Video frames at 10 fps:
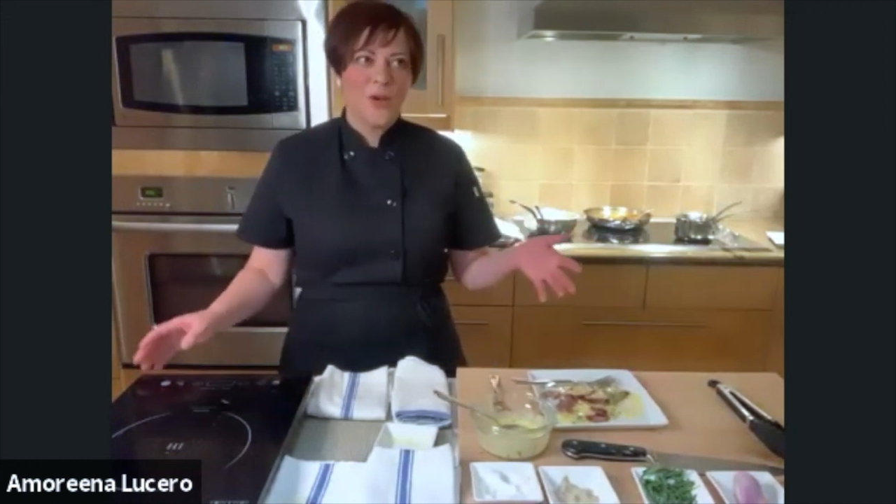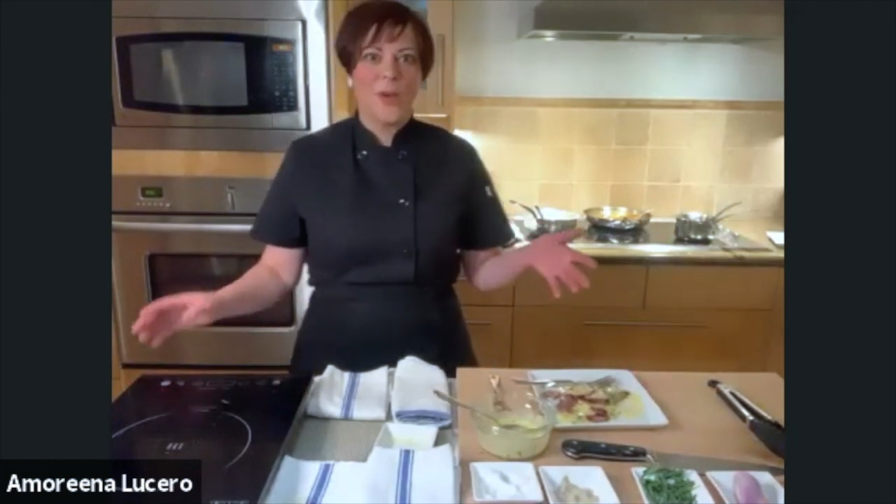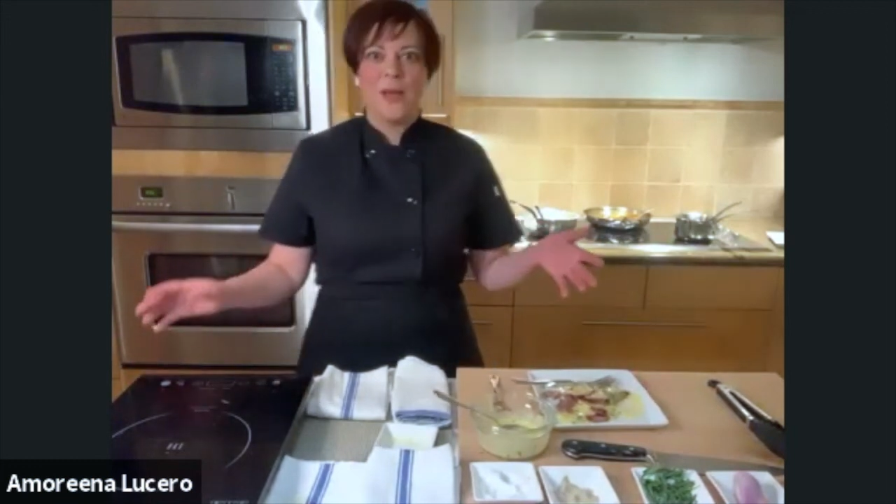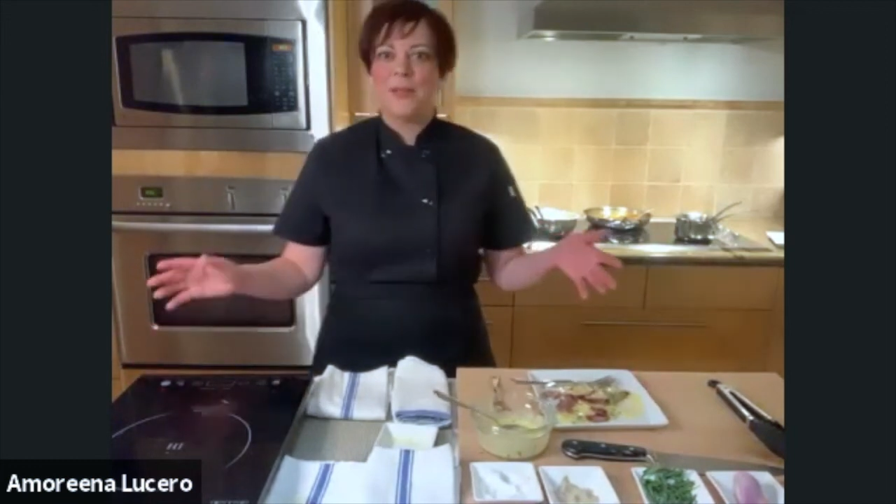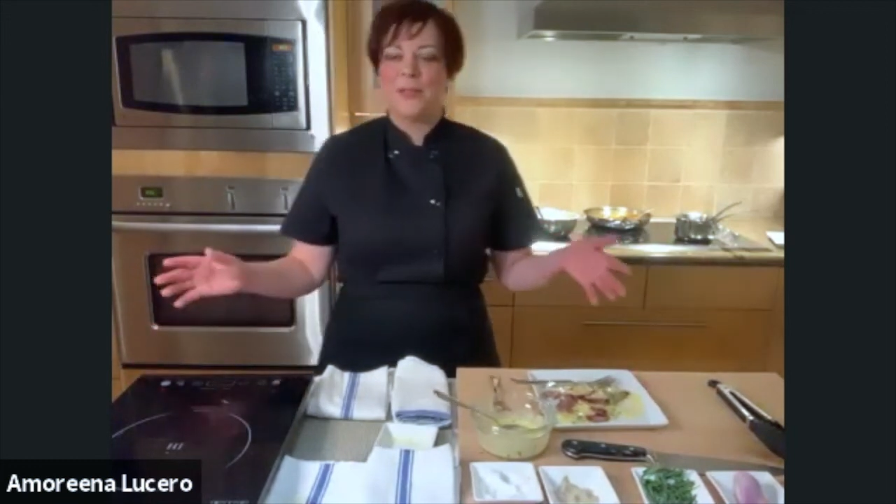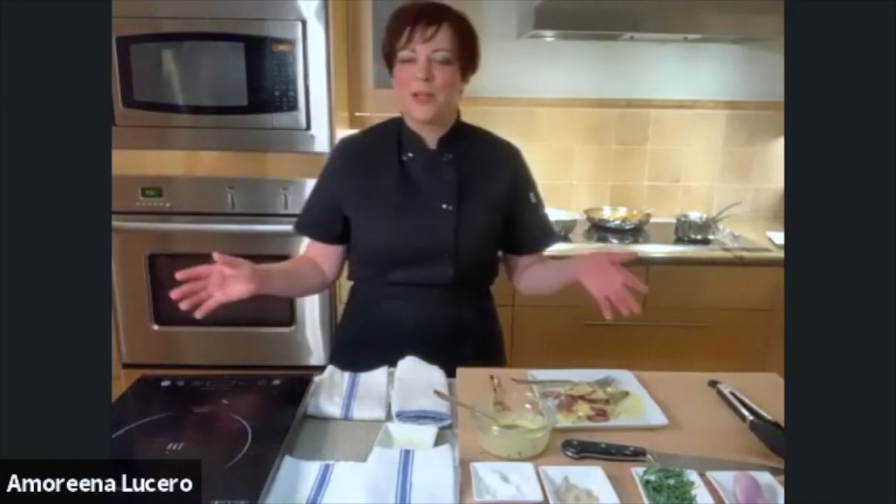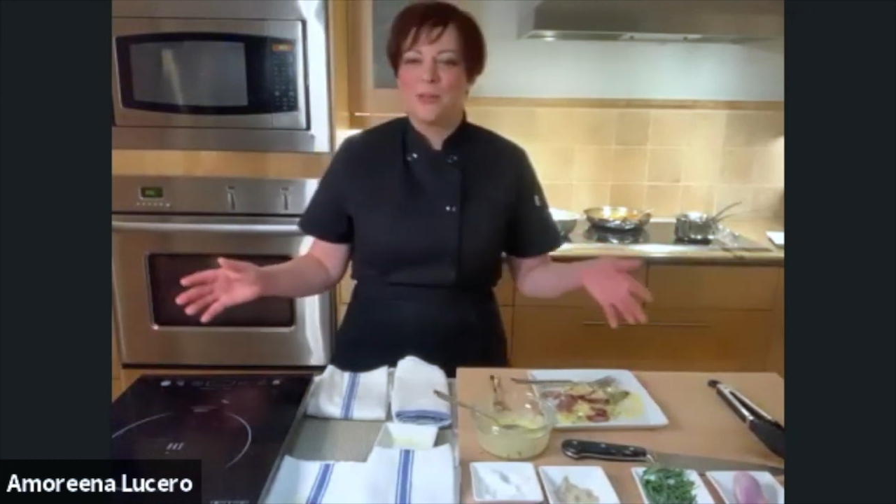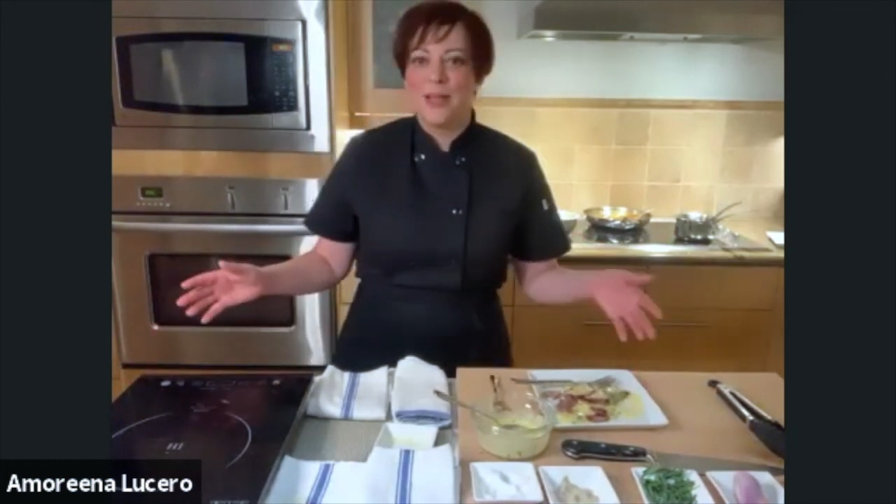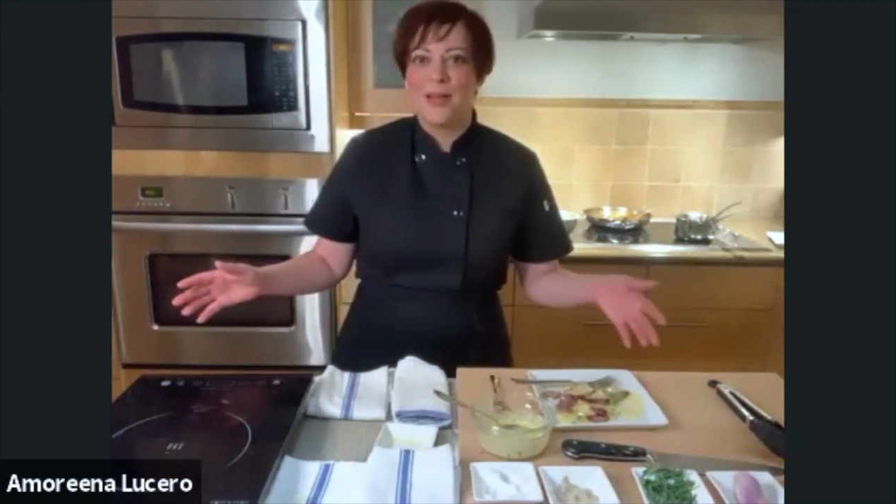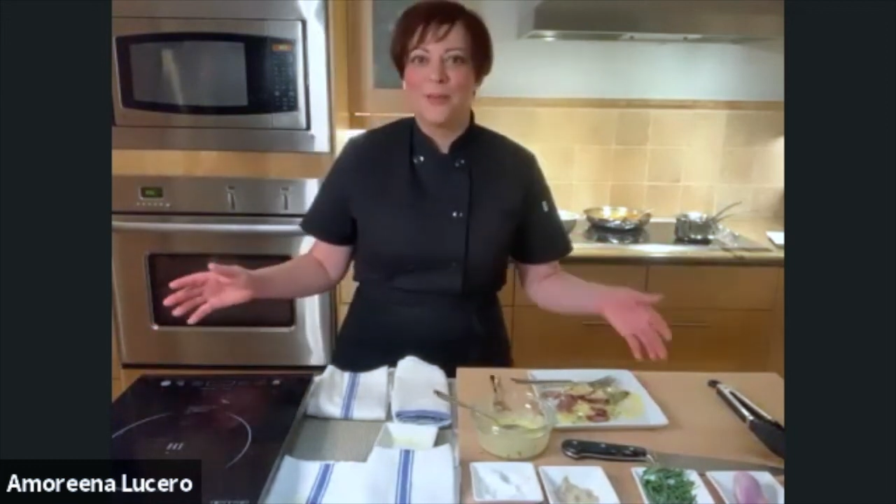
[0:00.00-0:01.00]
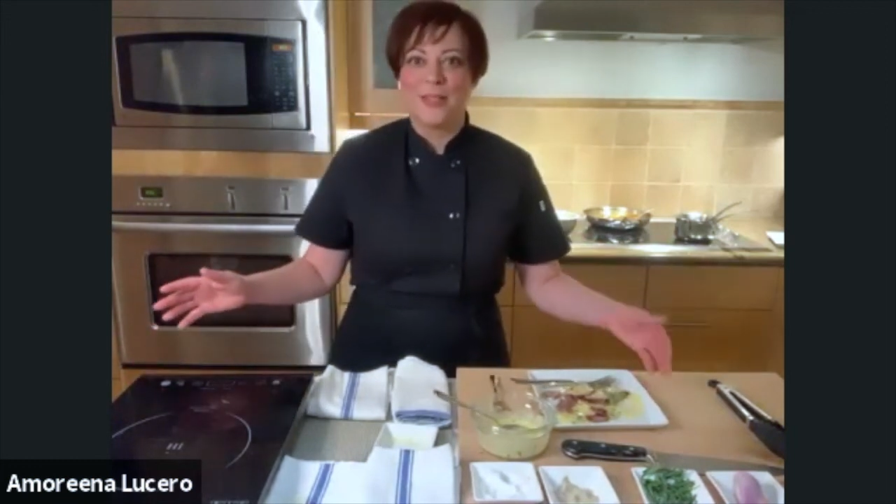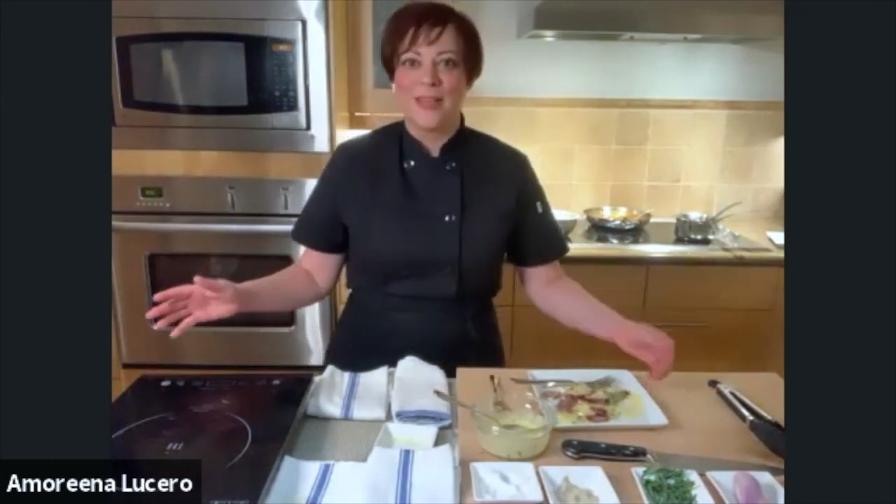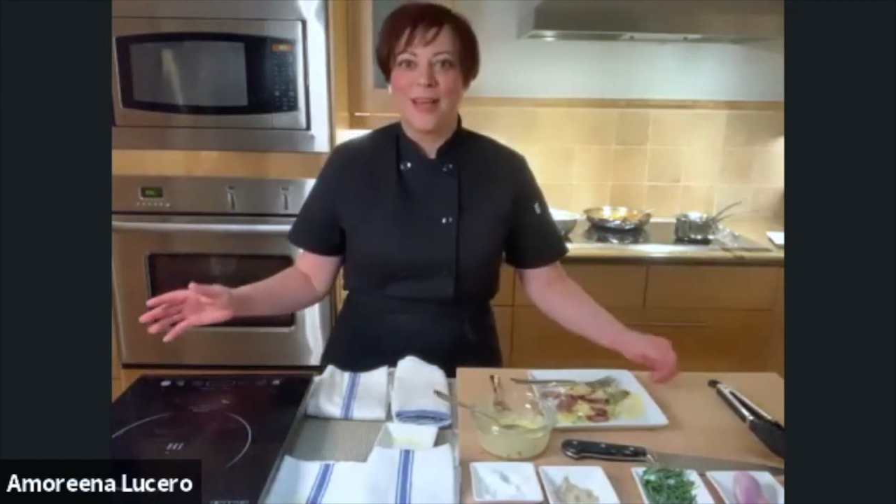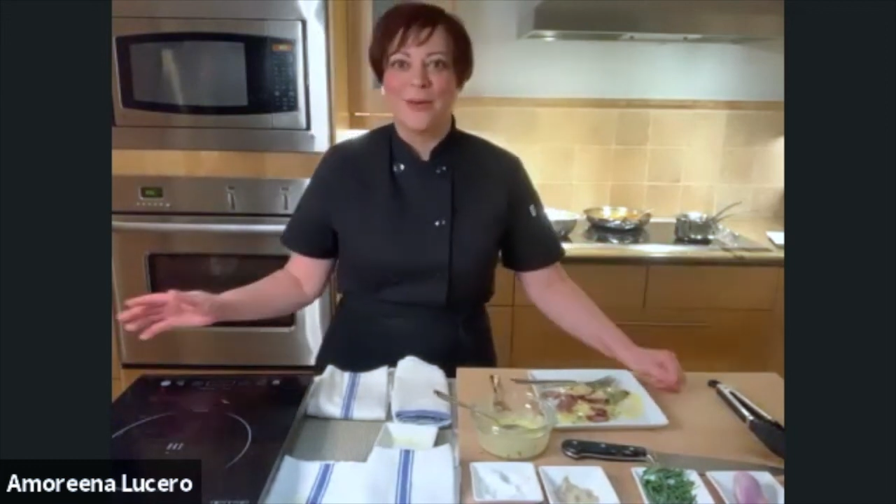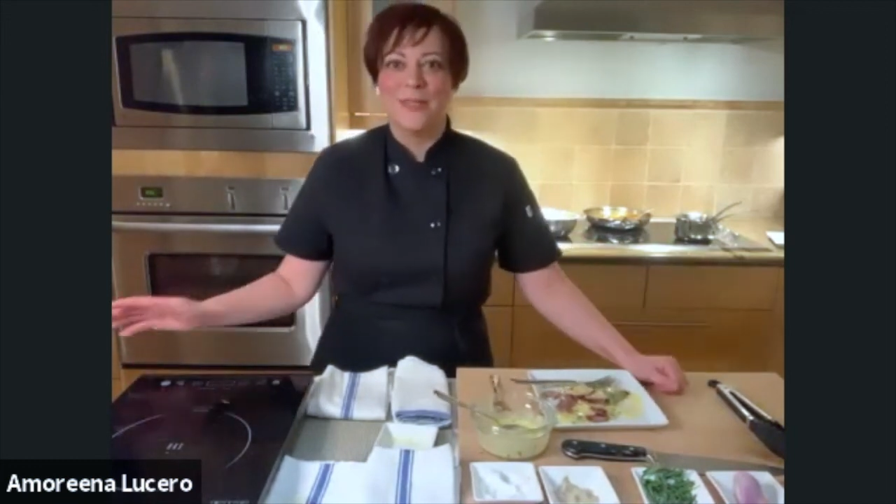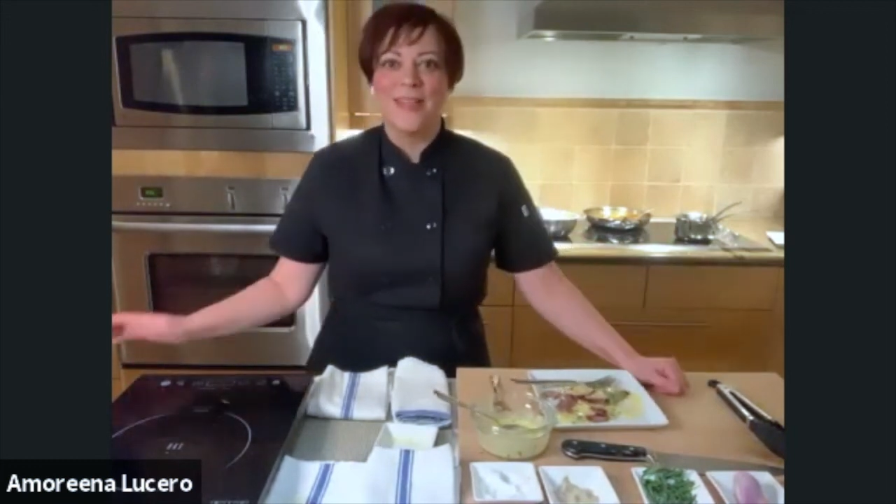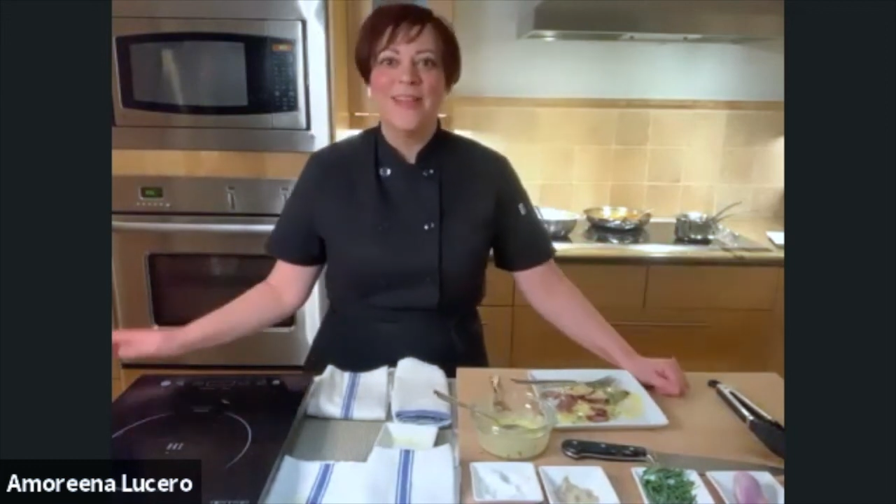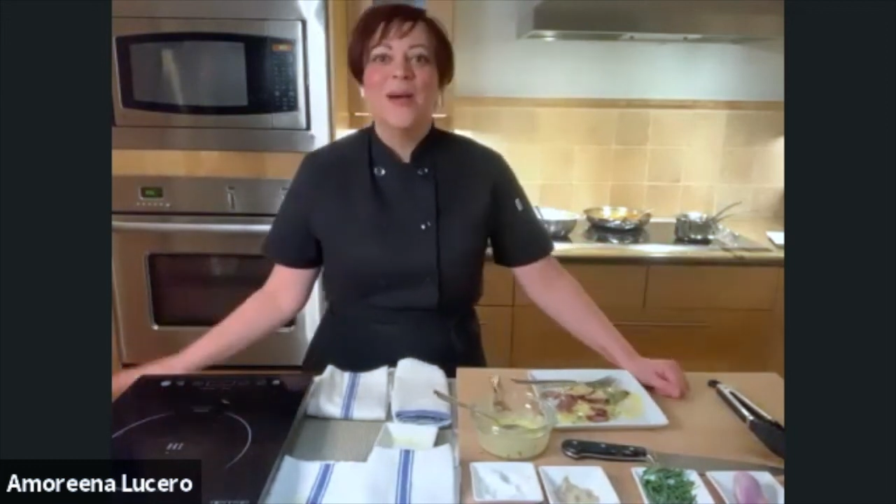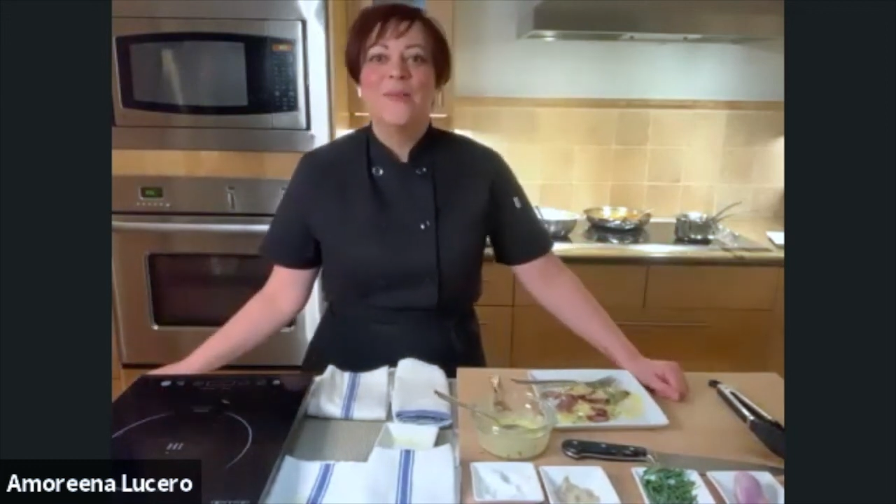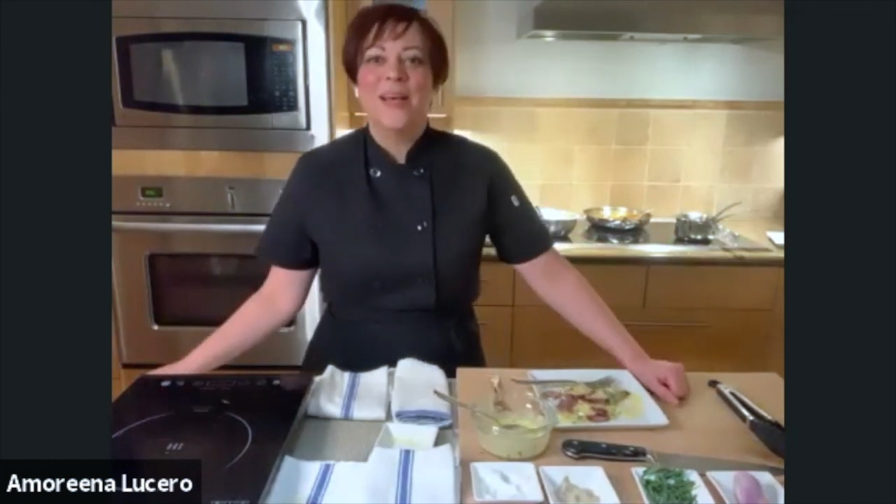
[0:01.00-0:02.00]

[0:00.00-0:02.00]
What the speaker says: why am I drawing a blank on what slide I was in?